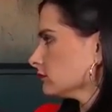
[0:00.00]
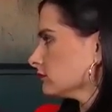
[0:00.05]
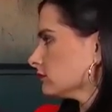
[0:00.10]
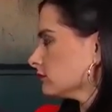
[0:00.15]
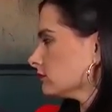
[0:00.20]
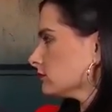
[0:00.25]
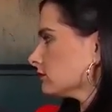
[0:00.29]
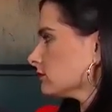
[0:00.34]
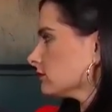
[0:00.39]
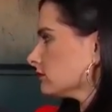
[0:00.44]

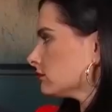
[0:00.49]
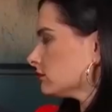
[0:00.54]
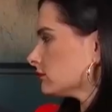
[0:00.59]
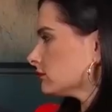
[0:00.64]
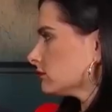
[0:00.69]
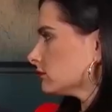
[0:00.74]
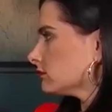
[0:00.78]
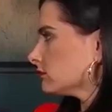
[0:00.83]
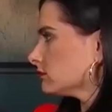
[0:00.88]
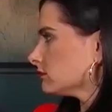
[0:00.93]

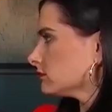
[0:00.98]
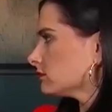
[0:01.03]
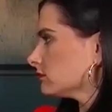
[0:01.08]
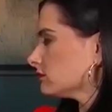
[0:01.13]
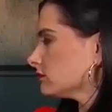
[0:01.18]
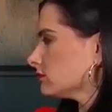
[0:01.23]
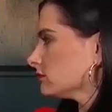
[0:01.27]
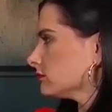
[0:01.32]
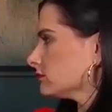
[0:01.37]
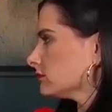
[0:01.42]

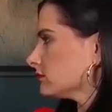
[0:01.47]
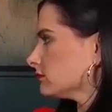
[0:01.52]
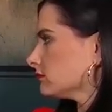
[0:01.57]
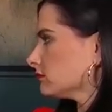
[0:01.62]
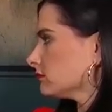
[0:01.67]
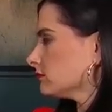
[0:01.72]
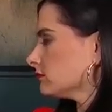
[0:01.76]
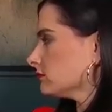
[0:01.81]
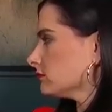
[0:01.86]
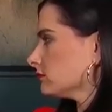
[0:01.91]

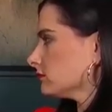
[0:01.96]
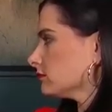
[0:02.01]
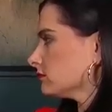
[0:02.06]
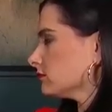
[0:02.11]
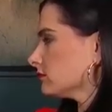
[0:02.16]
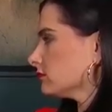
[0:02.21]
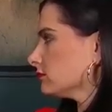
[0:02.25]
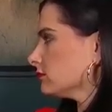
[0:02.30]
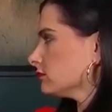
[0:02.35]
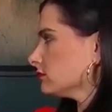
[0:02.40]

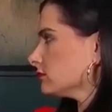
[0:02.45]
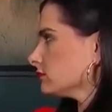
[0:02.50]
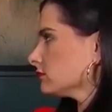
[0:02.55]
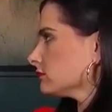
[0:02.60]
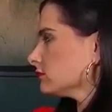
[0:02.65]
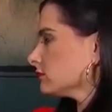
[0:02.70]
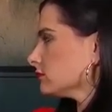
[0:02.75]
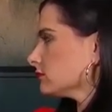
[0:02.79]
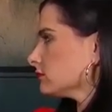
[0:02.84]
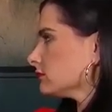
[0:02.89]

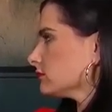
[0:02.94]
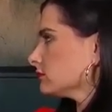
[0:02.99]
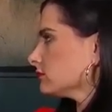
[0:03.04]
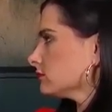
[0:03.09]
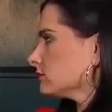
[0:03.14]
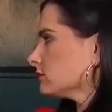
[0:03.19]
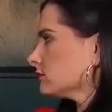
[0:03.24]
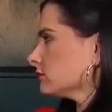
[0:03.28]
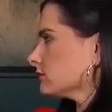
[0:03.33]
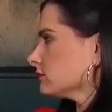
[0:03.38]

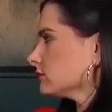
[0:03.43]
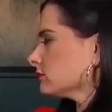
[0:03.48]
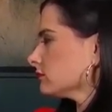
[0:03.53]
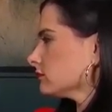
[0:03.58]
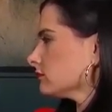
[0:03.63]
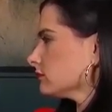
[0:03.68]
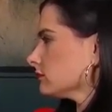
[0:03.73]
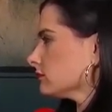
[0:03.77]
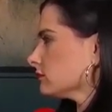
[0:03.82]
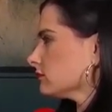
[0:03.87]

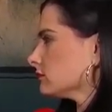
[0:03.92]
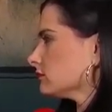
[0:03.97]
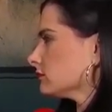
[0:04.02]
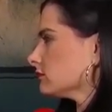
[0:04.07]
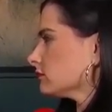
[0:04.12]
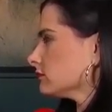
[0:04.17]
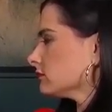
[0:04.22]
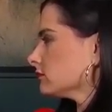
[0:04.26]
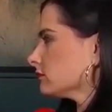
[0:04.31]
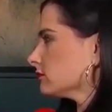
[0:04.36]

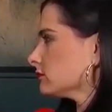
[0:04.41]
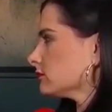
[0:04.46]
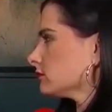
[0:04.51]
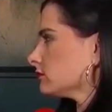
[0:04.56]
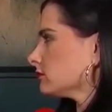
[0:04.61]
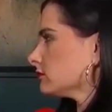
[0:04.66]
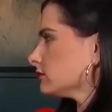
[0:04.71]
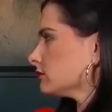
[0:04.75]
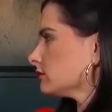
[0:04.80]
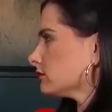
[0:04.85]

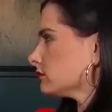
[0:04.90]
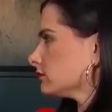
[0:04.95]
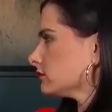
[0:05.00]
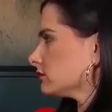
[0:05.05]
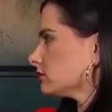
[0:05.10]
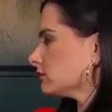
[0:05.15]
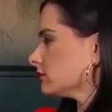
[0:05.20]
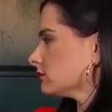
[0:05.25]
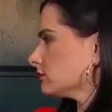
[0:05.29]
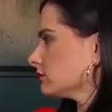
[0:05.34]

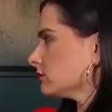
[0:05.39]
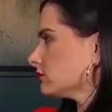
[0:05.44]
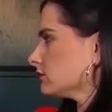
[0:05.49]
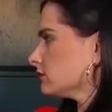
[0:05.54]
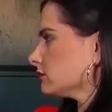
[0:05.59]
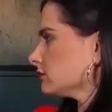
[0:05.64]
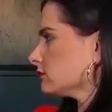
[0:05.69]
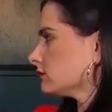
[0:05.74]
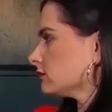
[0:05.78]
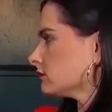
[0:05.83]

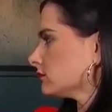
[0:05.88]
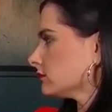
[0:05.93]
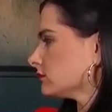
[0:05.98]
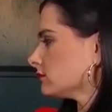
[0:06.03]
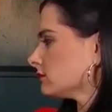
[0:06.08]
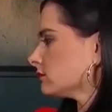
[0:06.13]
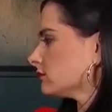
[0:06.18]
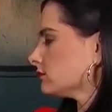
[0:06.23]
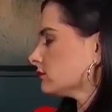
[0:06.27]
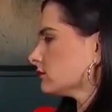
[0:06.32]
The person shown says nothing.